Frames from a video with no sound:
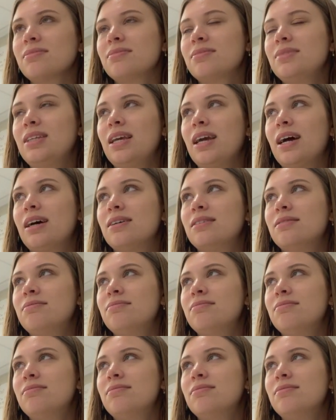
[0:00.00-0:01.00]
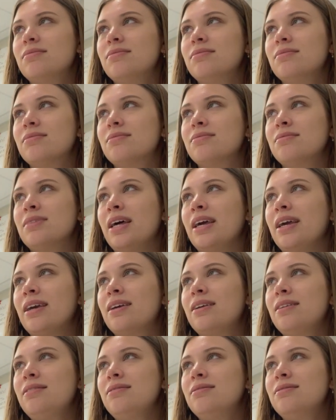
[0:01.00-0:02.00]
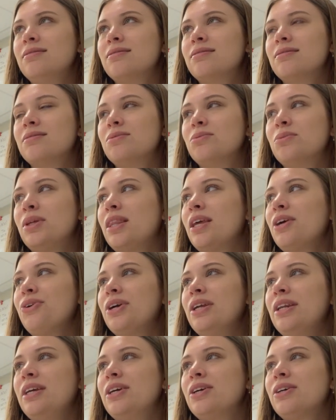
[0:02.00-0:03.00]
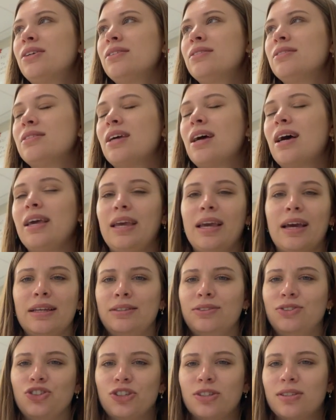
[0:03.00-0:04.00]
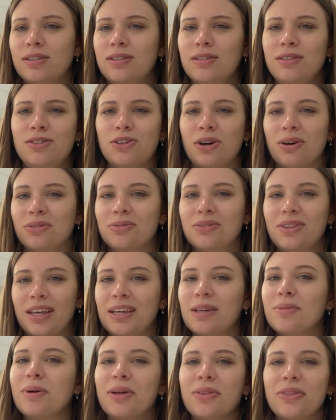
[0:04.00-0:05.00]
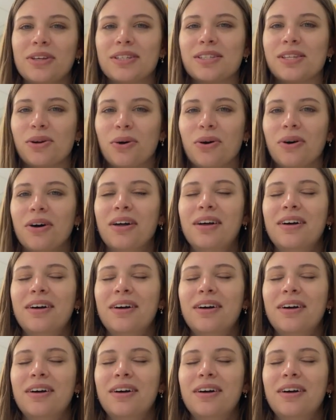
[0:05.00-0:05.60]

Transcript: yeah, like when they're in here, like I just don't think about this at all,